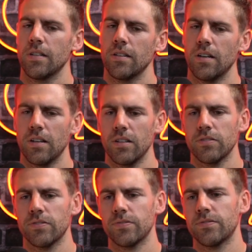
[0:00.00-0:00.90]

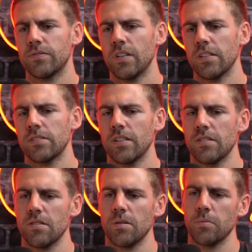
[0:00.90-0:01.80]
Yeah, I
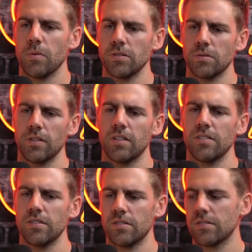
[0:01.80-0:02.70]
chatted to him once
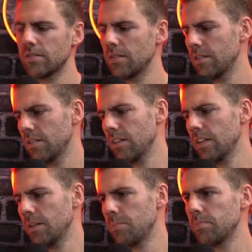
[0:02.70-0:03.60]
quickly. Just
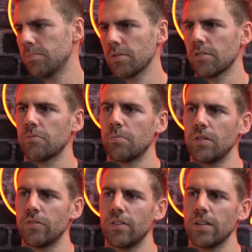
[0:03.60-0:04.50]
he sort of
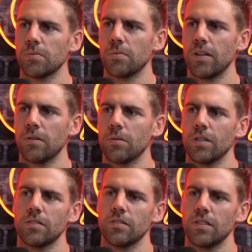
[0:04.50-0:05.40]
briefly explained
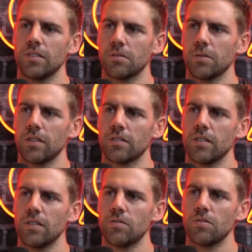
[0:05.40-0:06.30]
what he's quite
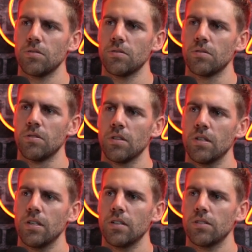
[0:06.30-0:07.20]
into
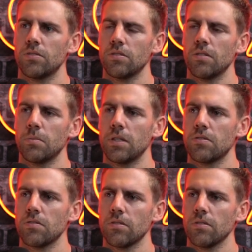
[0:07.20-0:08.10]
the
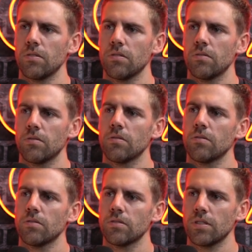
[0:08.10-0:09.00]
mental
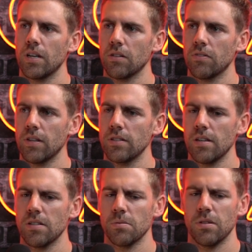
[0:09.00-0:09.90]
side of things
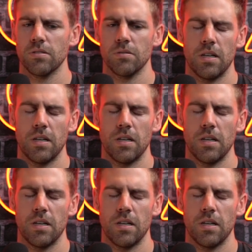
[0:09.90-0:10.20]
as well.